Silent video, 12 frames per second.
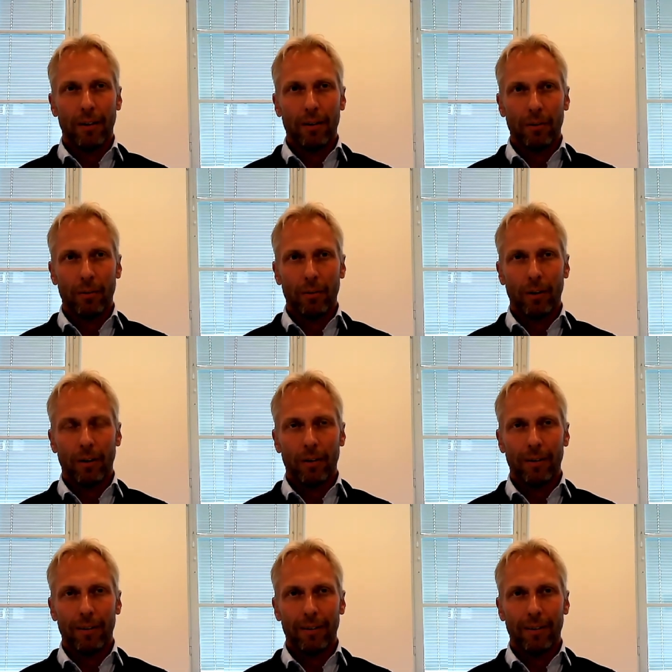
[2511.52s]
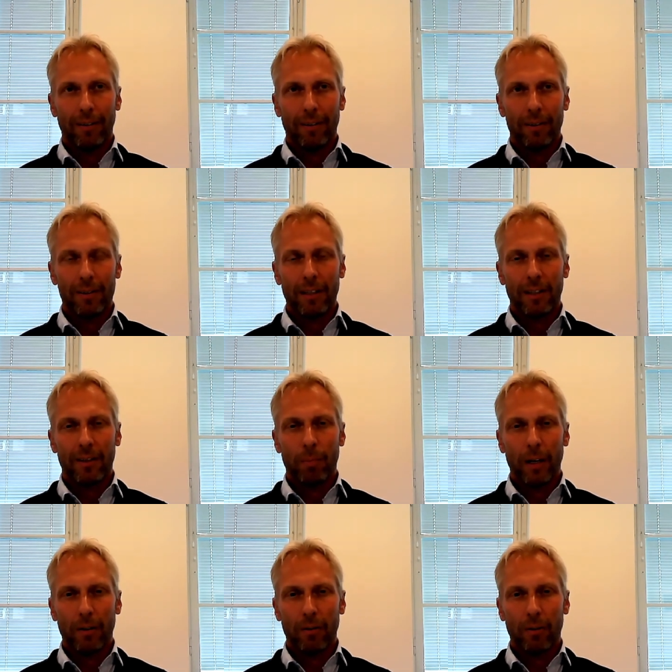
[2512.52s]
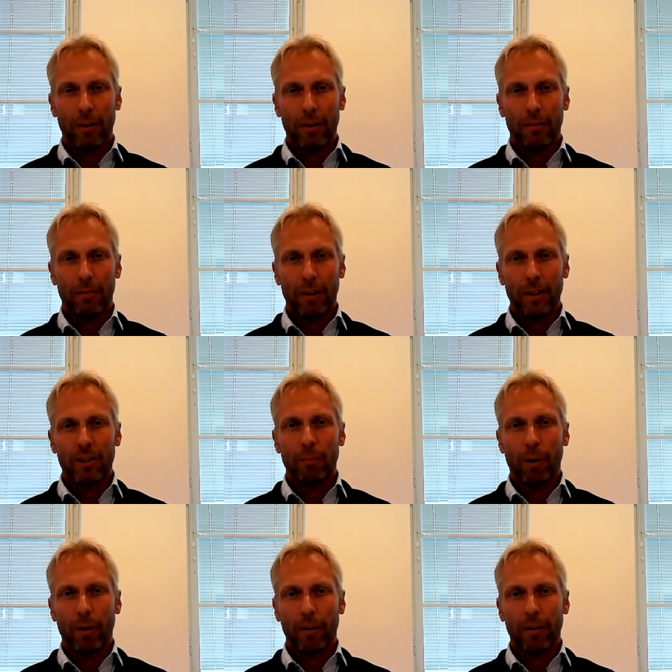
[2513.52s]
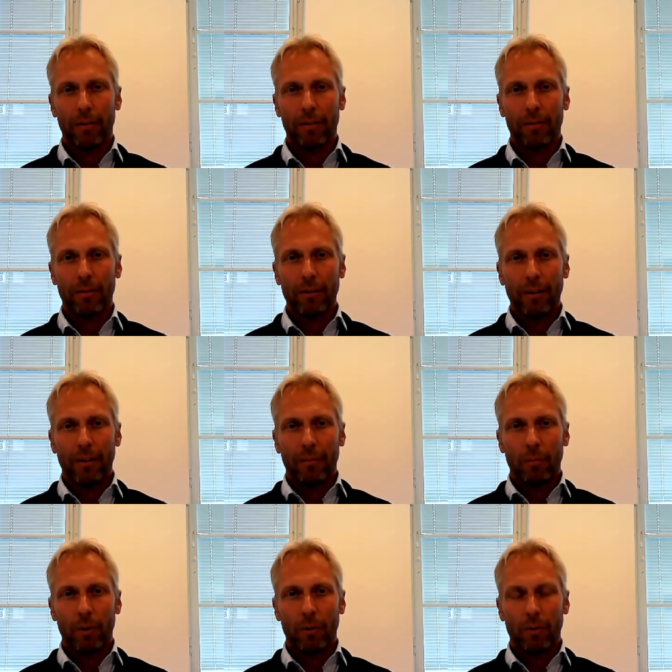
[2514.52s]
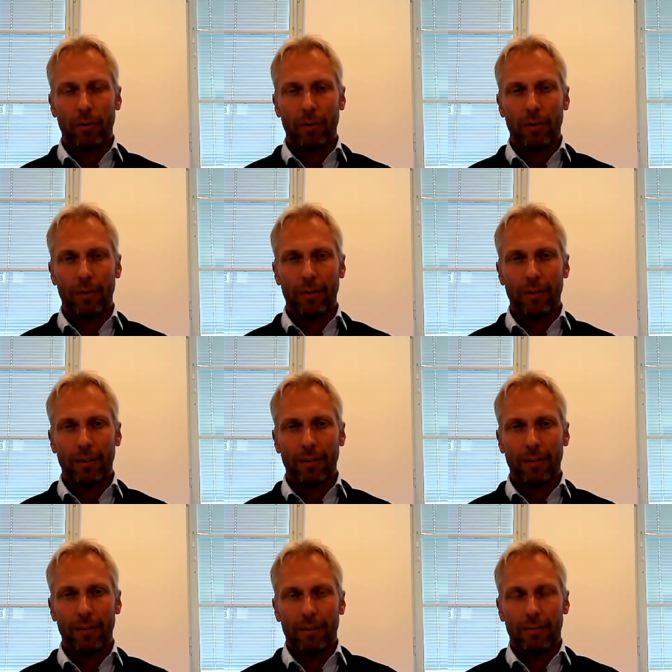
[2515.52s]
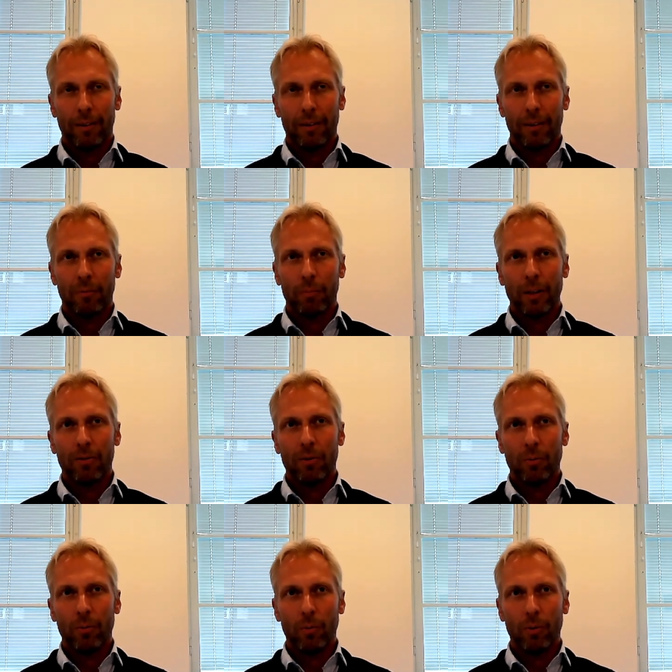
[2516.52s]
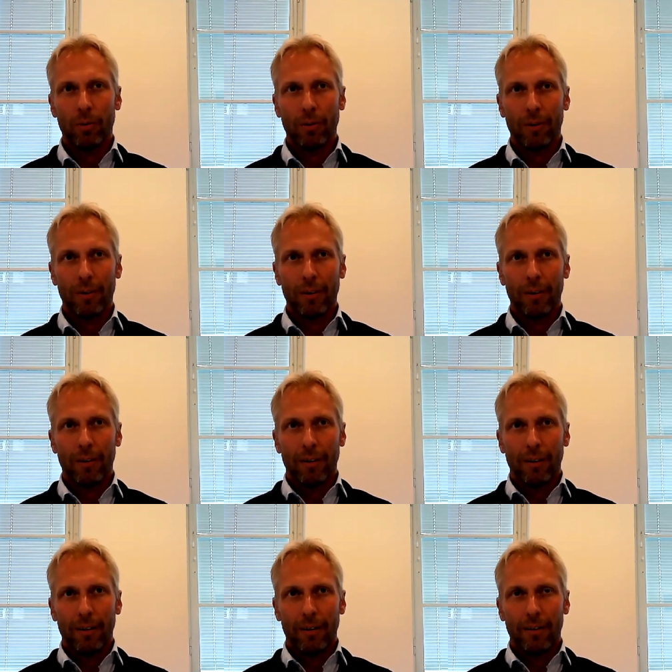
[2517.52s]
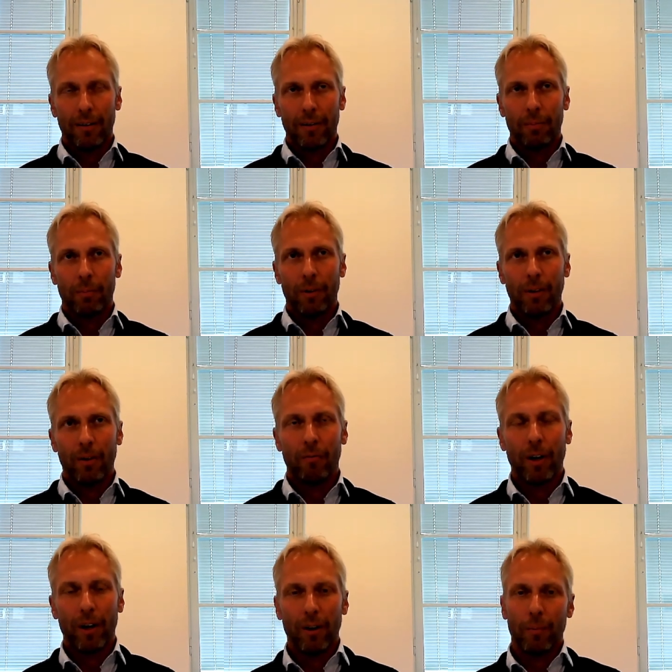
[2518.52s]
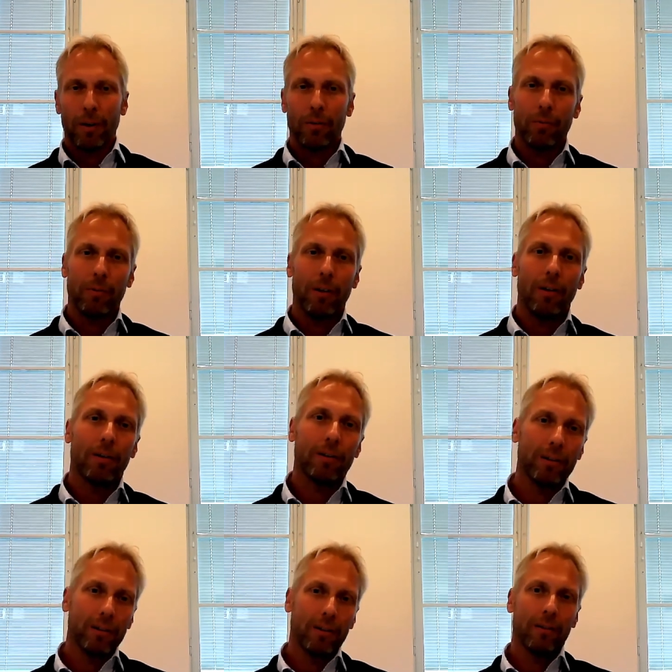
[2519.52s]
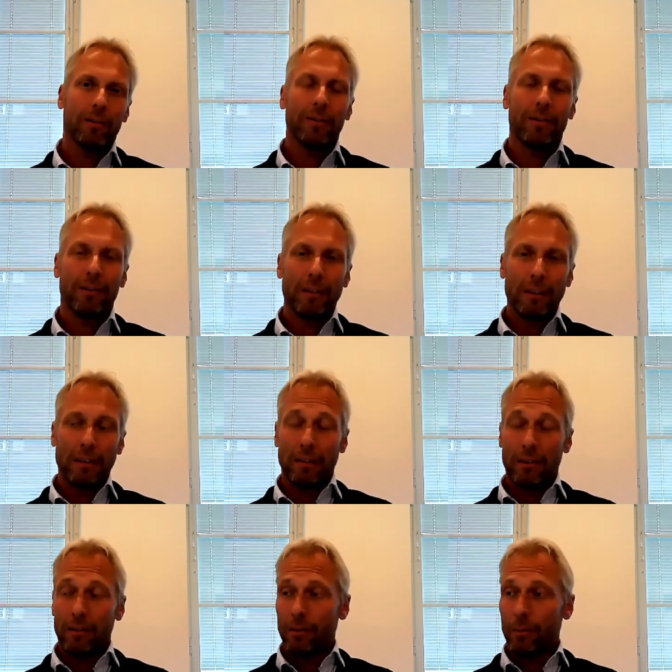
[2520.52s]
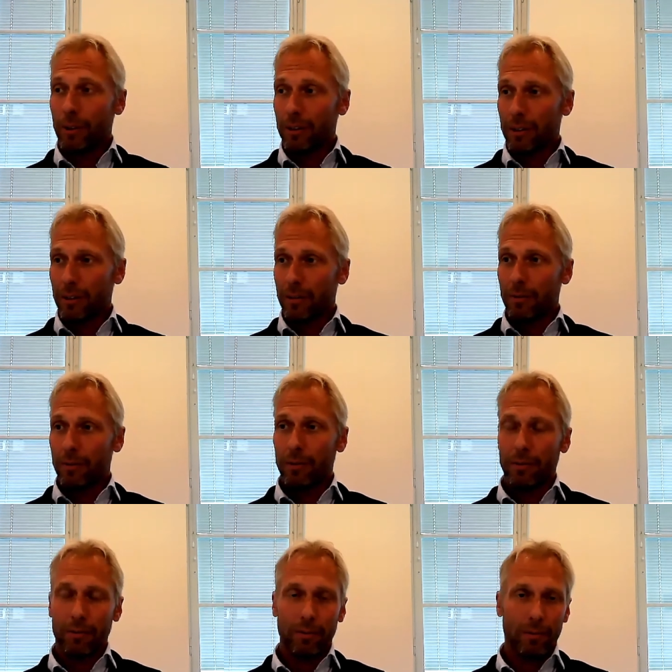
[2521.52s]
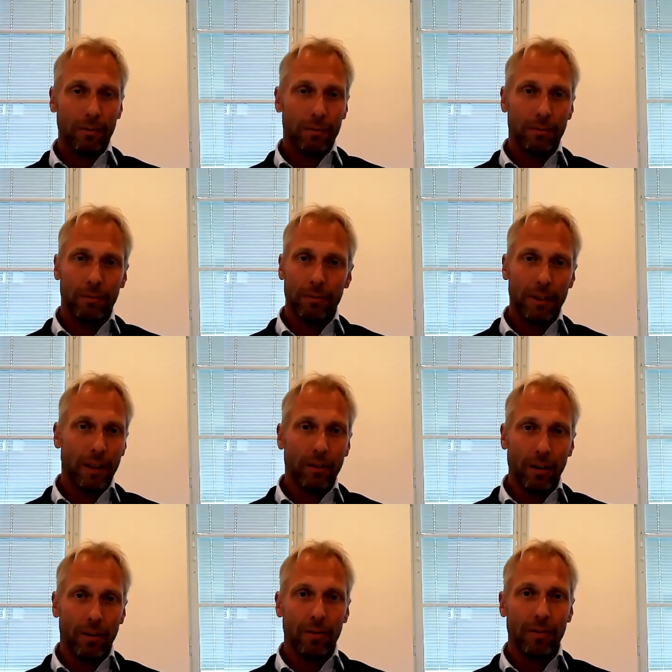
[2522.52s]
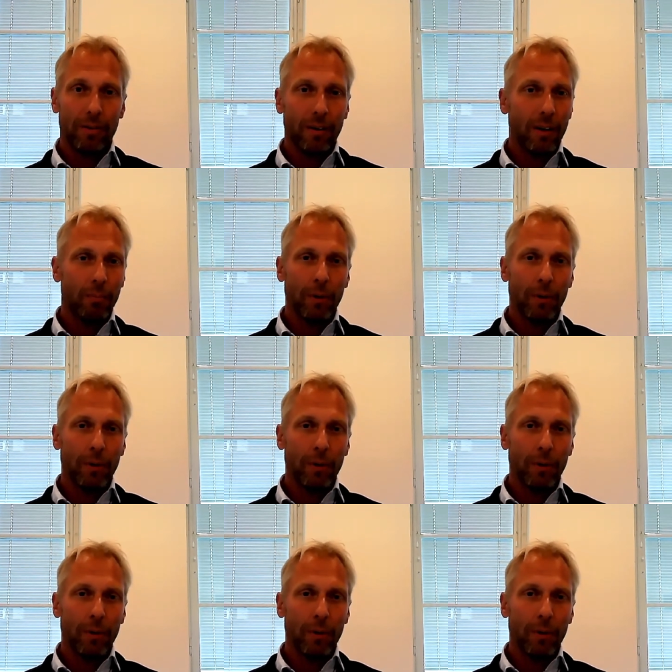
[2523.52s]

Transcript: you know a, a setback on the financial markets because mm. the, it, it, has been too it has the environment of the last what is it 10 years had